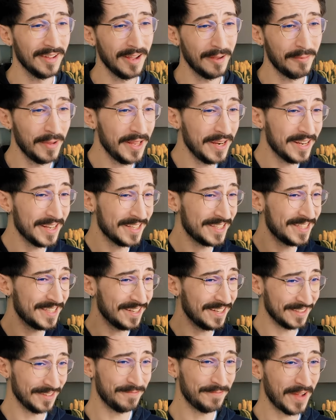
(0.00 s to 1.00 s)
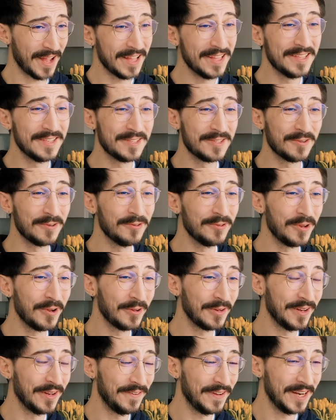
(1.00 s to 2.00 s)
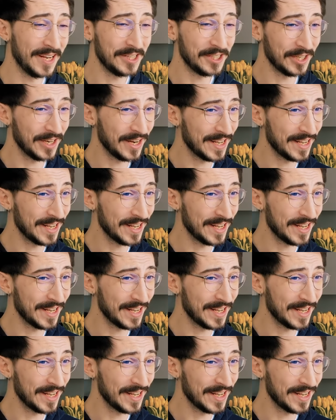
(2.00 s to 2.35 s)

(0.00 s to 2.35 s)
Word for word: I mean, it still depends on your definition.